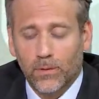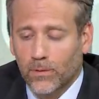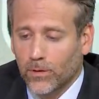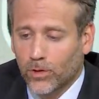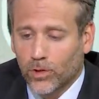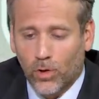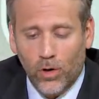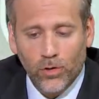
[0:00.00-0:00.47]

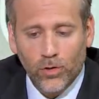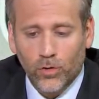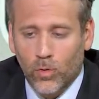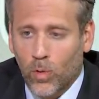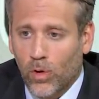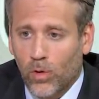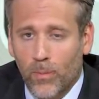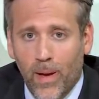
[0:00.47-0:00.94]
The Chargers
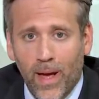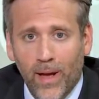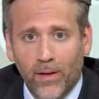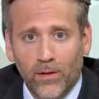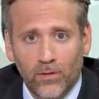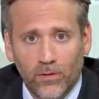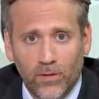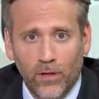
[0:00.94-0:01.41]

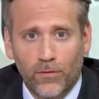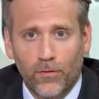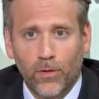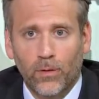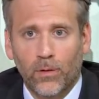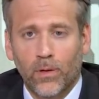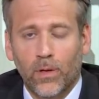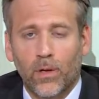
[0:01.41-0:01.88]
quarterback is
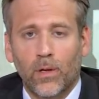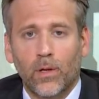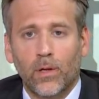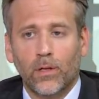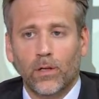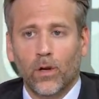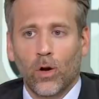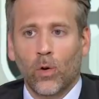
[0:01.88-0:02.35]
different.
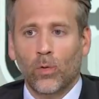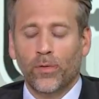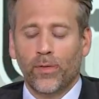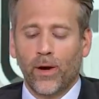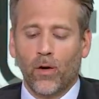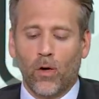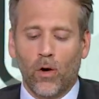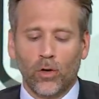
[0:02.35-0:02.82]
You know,
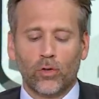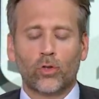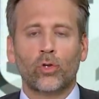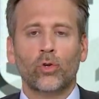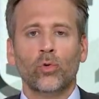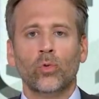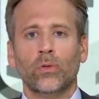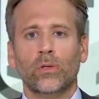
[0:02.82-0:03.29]
there are
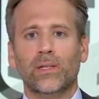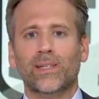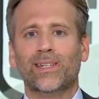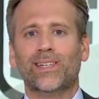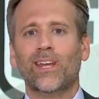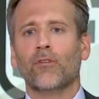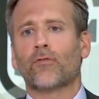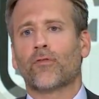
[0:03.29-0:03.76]
two
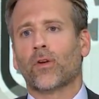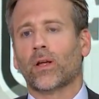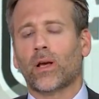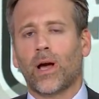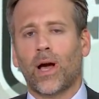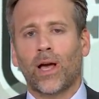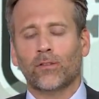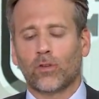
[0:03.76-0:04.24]

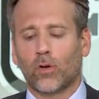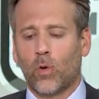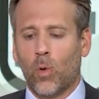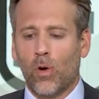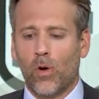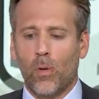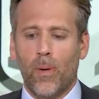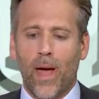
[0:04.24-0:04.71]
different kinds of
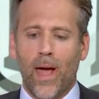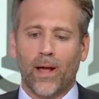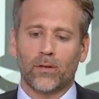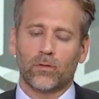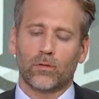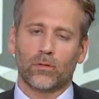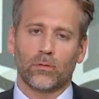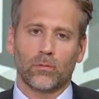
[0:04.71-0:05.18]

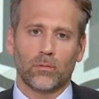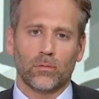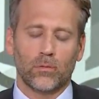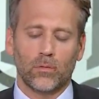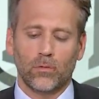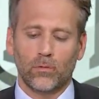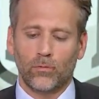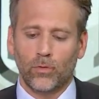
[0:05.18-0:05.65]
quarterbacks,
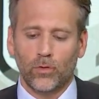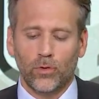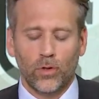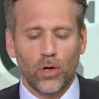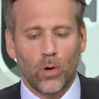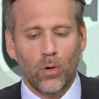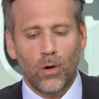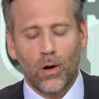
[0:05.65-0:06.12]

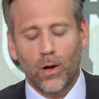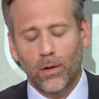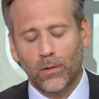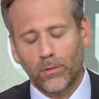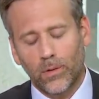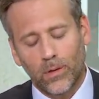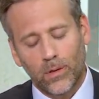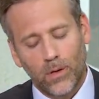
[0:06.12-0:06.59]
you know,
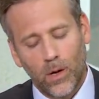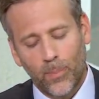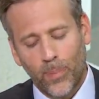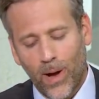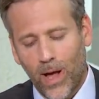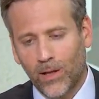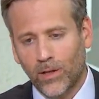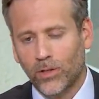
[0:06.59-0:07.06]

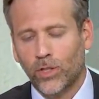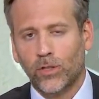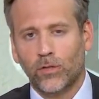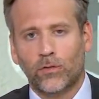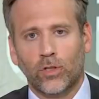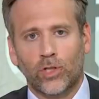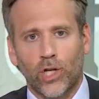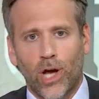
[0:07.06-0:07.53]

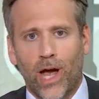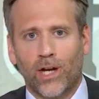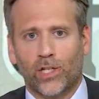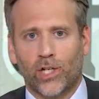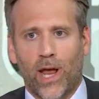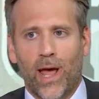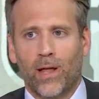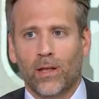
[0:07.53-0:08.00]
Apologies to
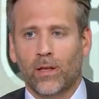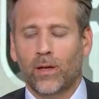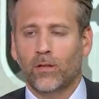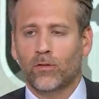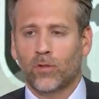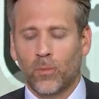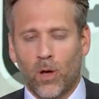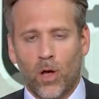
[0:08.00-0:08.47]
Josh Allen
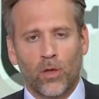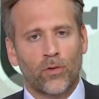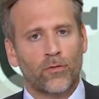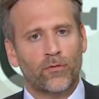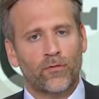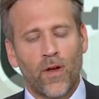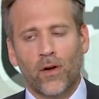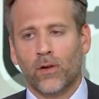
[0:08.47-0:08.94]
and some
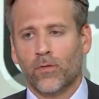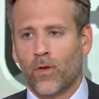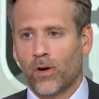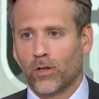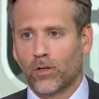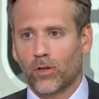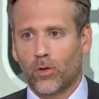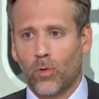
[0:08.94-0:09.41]
other very,
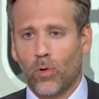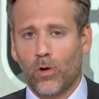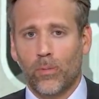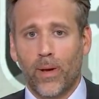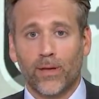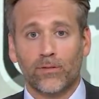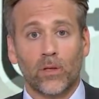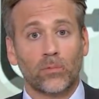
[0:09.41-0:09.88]
very good
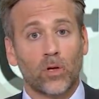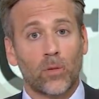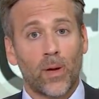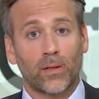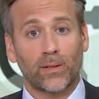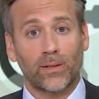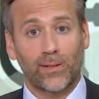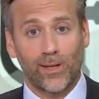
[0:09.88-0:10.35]
quarterbacks. I'm
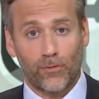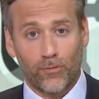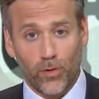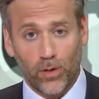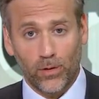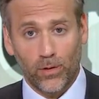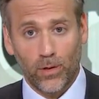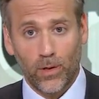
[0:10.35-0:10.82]
talking about
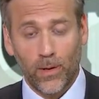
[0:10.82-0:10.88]
different.